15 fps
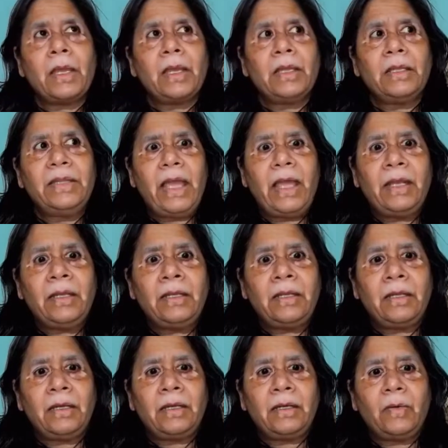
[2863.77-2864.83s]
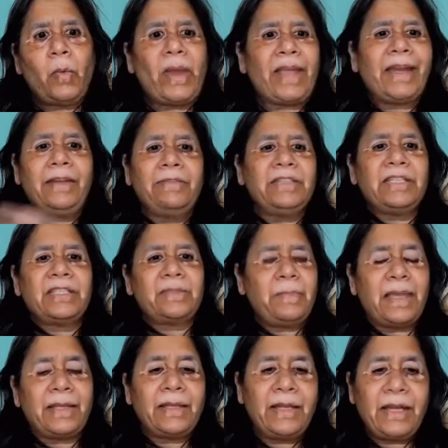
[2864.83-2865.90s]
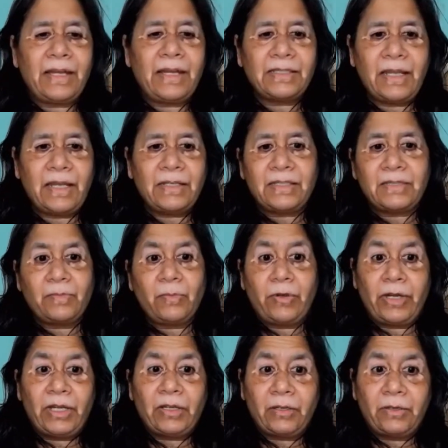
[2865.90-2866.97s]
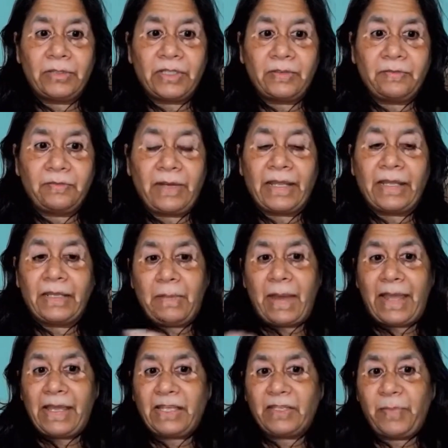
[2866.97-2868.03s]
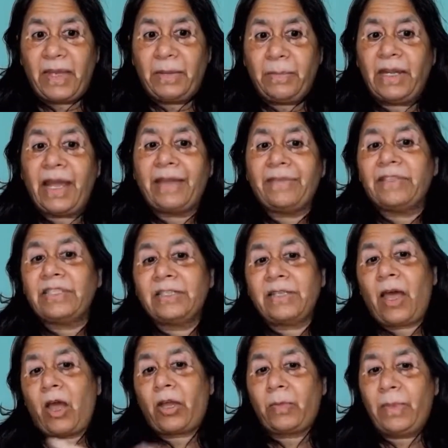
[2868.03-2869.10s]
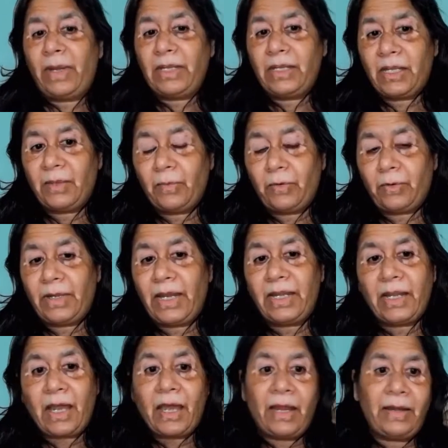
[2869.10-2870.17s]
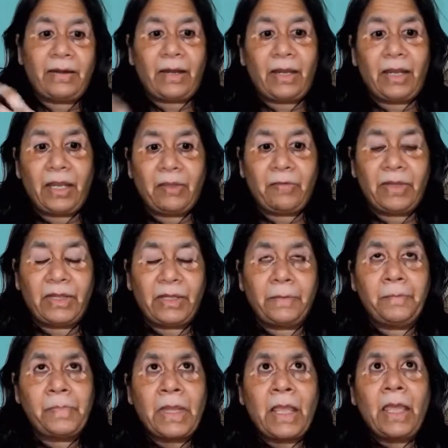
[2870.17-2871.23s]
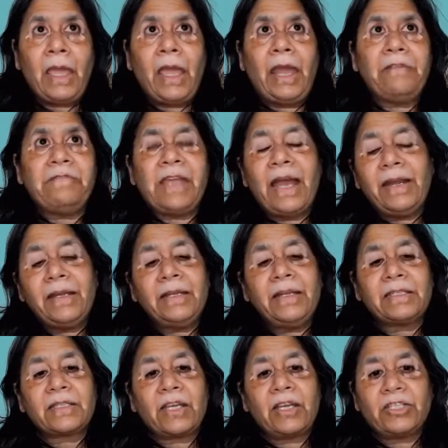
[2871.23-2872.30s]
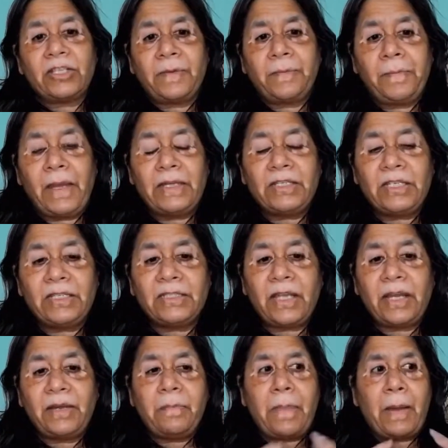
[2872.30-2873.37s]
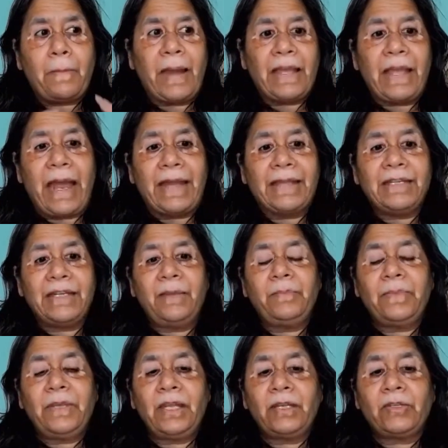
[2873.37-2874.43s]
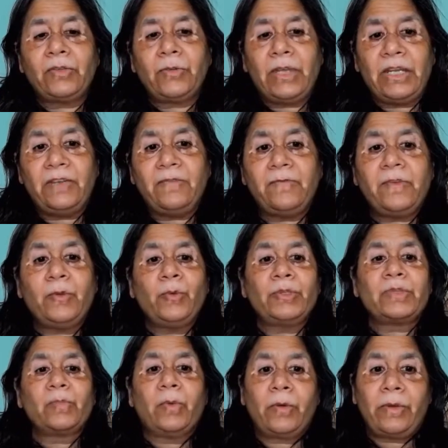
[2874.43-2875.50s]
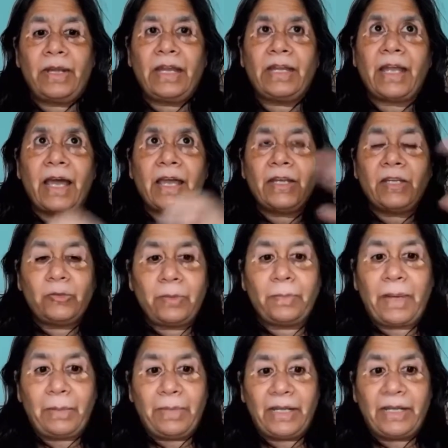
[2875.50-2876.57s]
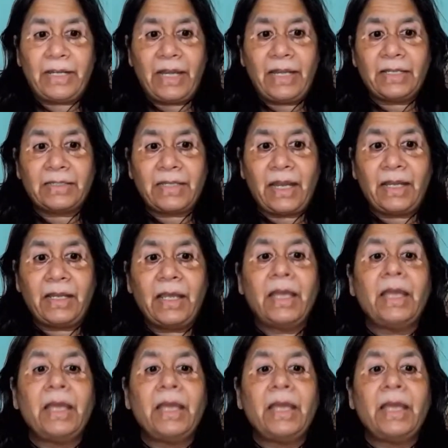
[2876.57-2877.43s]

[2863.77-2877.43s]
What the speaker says: Then why can't we just make the data sets more inclusive? Like in my experiment, I was just augmenting more data and running with it. And we had a discussion, and she said, by attempting to infuse more data into a public data set,